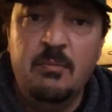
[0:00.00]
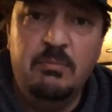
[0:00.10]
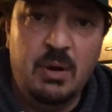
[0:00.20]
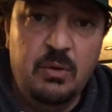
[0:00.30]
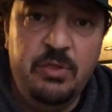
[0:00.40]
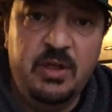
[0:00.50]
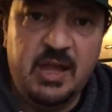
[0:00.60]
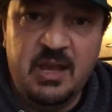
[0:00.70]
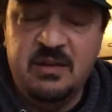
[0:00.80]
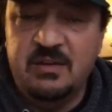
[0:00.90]
both
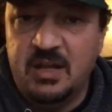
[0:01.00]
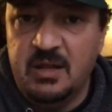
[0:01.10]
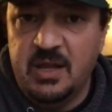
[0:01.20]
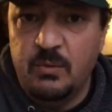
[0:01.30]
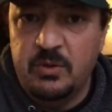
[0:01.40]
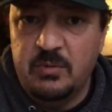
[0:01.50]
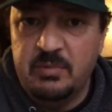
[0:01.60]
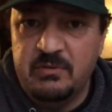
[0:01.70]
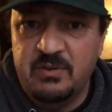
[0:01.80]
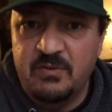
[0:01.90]
again dealing with the
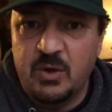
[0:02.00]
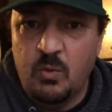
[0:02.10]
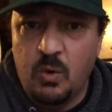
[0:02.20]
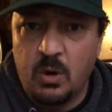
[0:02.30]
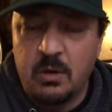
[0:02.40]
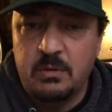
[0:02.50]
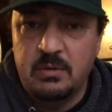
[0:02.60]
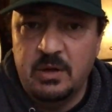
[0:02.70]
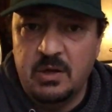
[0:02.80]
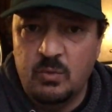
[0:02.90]
Pacific War
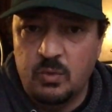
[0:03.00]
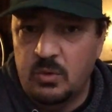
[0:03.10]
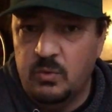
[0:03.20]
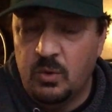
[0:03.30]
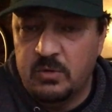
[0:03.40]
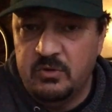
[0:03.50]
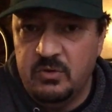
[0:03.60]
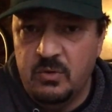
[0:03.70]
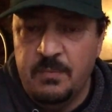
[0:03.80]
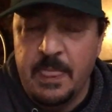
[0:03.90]
in World War
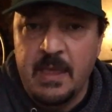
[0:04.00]
II.